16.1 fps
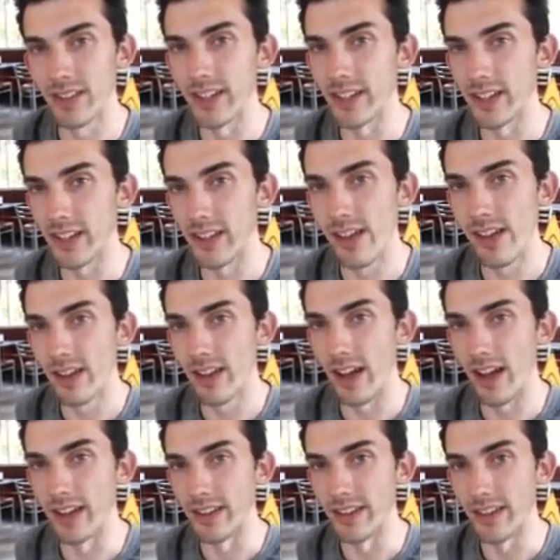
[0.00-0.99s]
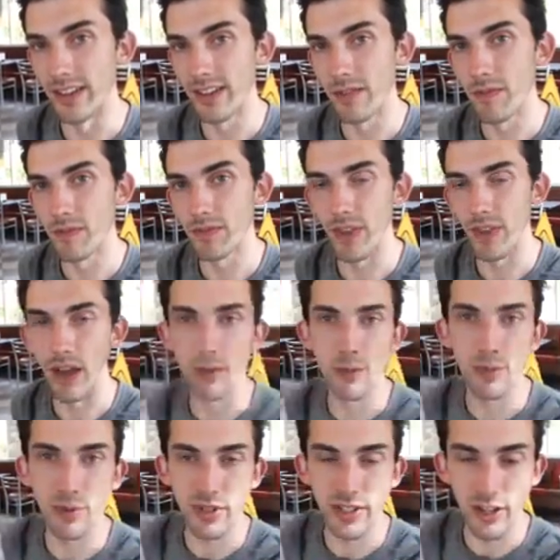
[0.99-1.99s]
Like, and
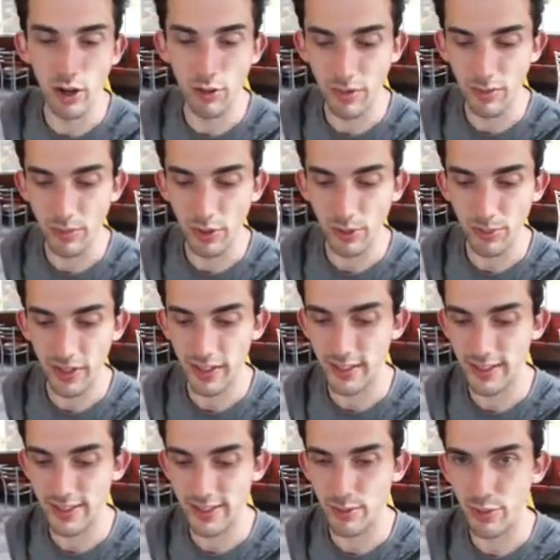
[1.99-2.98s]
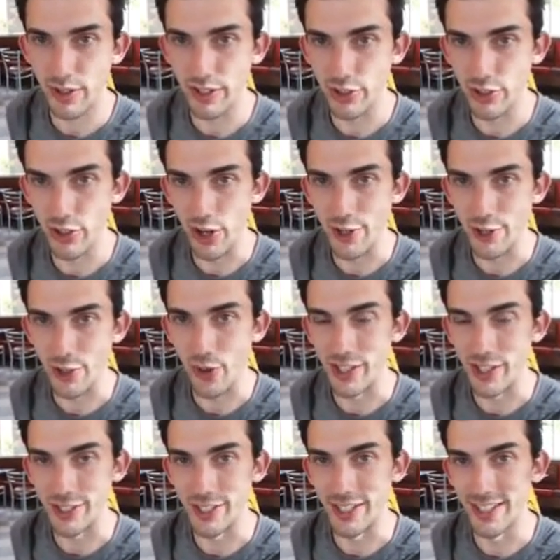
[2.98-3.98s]
I'm a pretty open book, but it is a pretty strange
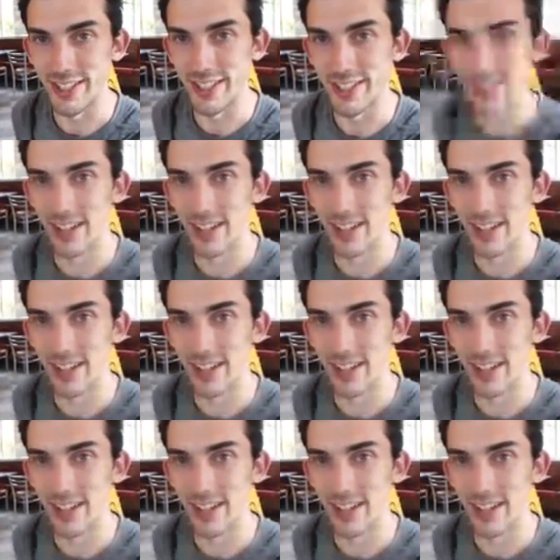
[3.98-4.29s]
question.